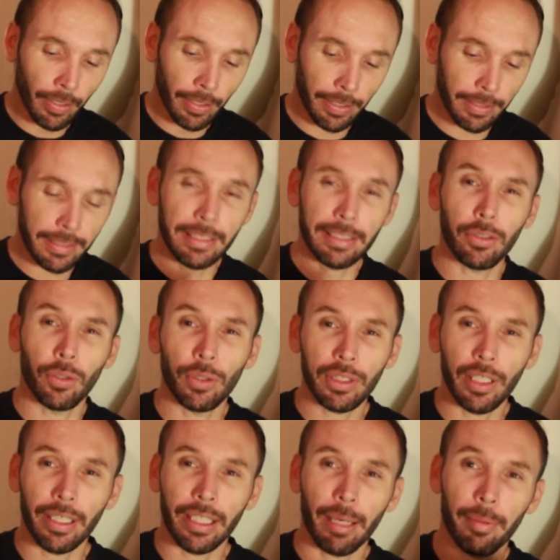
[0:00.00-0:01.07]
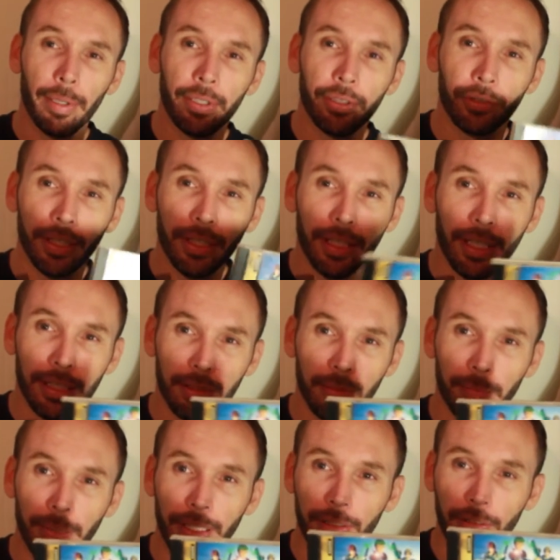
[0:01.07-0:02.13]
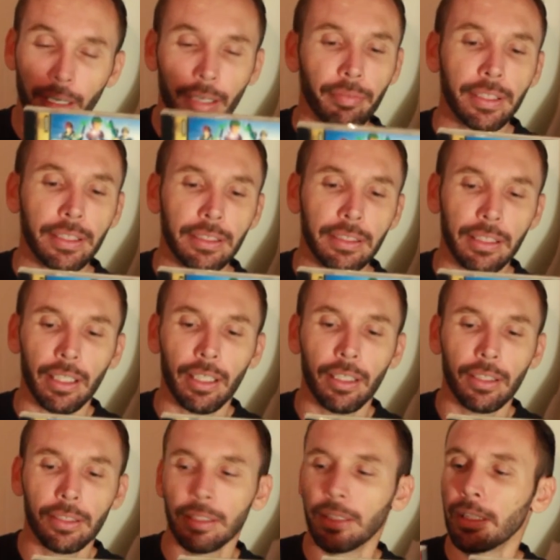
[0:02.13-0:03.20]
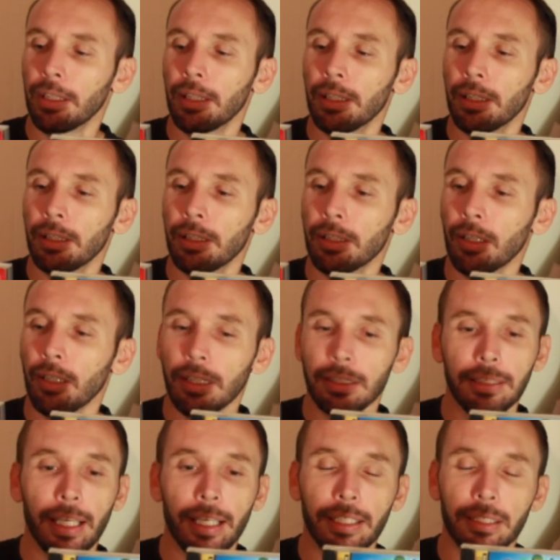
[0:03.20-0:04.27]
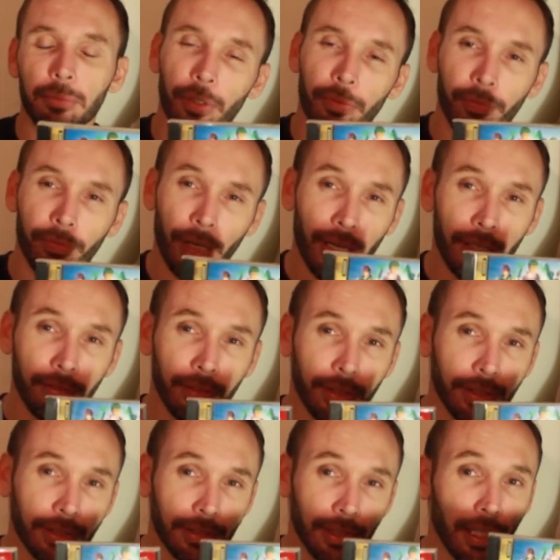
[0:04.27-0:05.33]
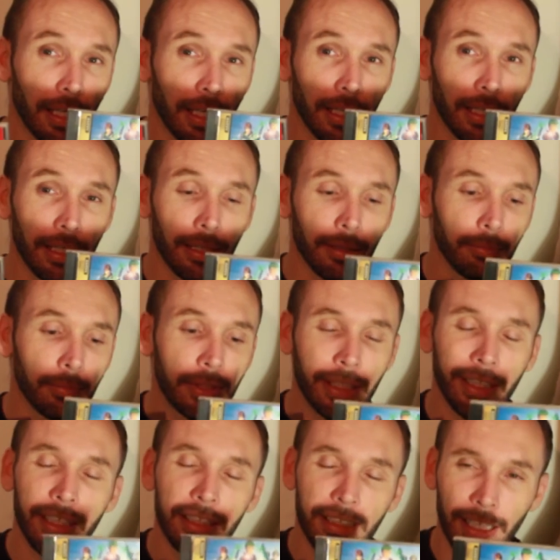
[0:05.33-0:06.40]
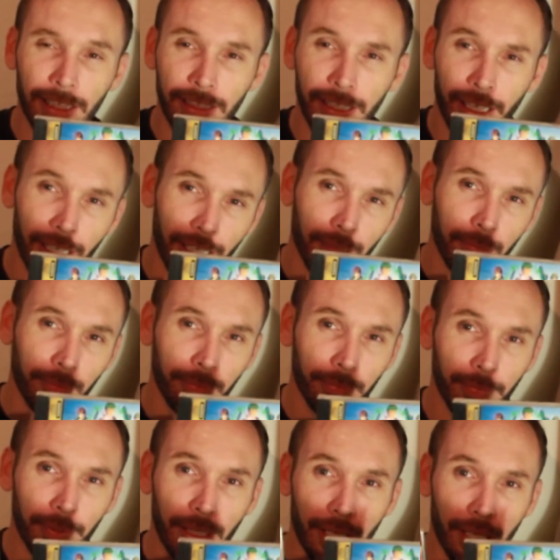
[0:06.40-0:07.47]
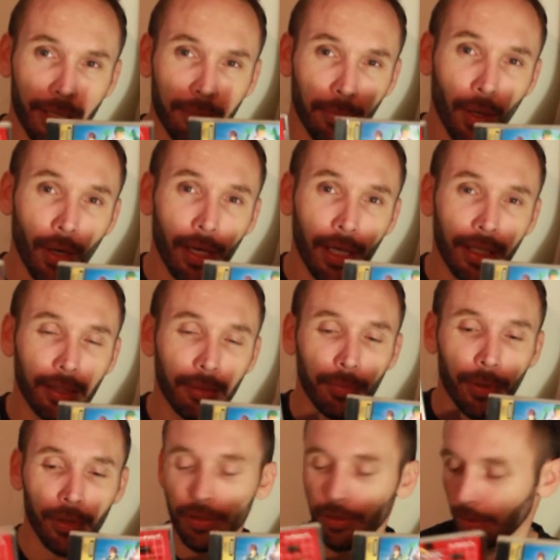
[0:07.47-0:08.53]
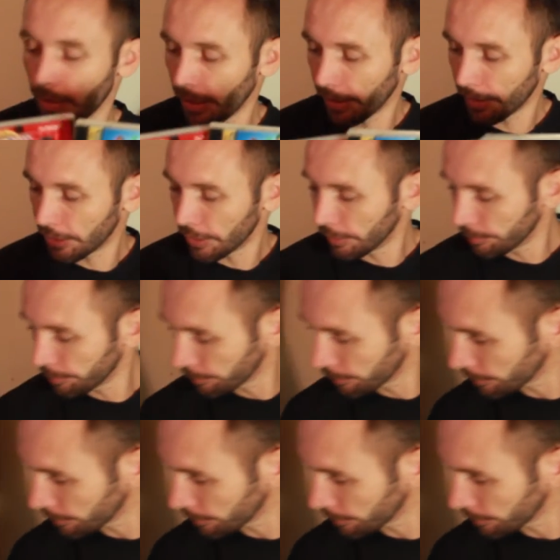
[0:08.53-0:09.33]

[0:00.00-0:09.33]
This also came out on the Dreamcast with better graphics. So, guys, that is my favourite Sega Saturn game in my personal collection.